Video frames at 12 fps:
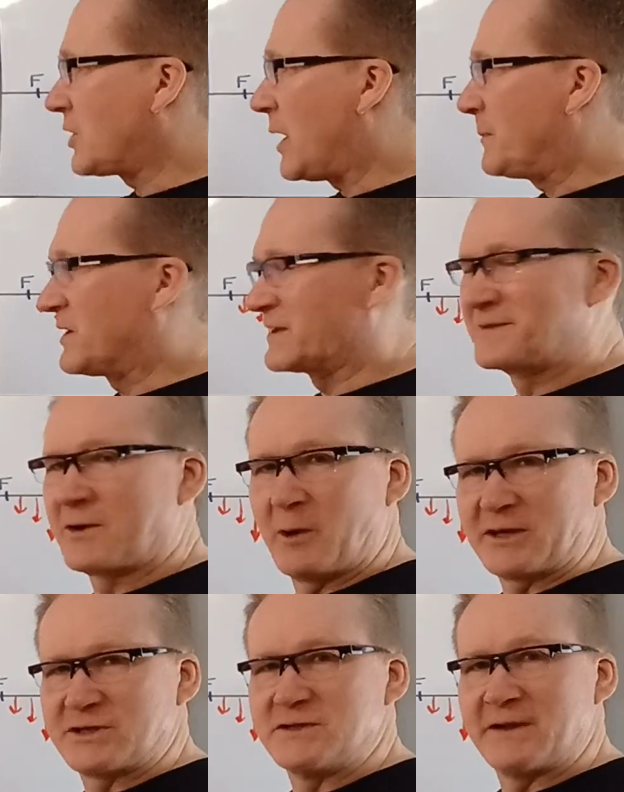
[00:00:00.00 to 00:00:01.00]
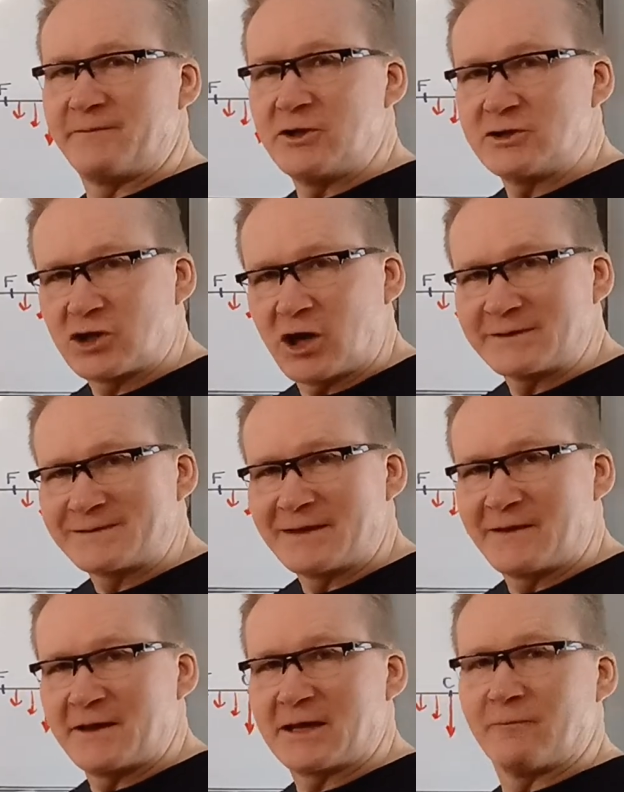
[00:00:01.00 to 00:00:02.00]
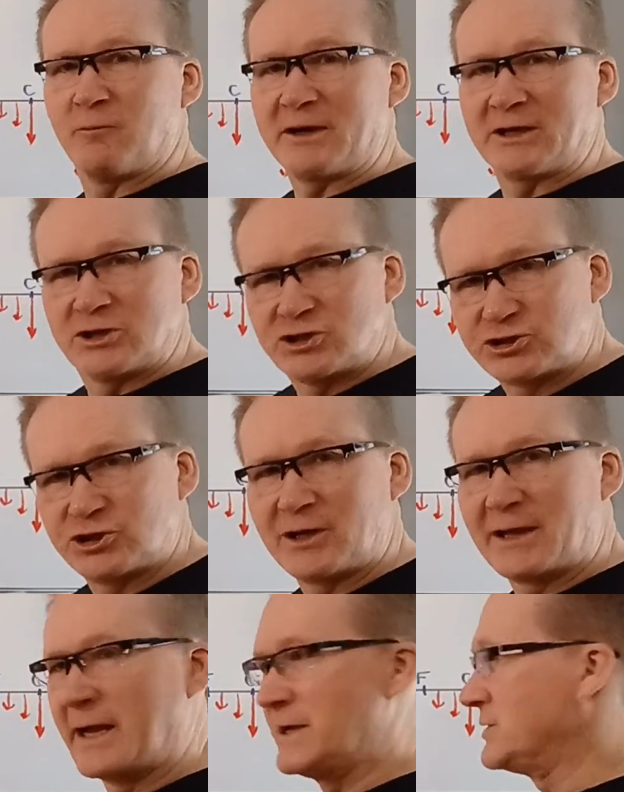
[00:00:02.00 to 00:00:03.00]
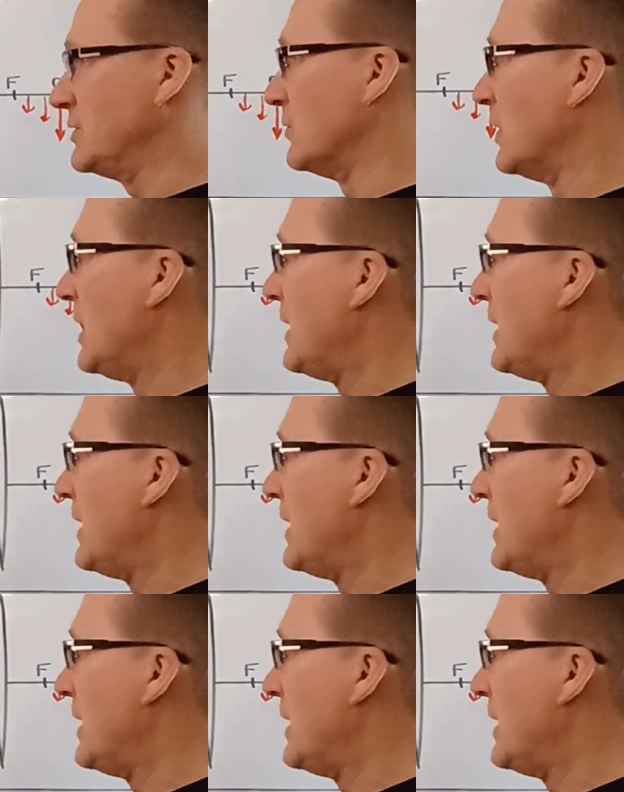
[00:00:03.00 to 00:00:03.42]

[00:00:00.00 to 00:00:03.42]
optics questions, if you just constantly think of what should light do,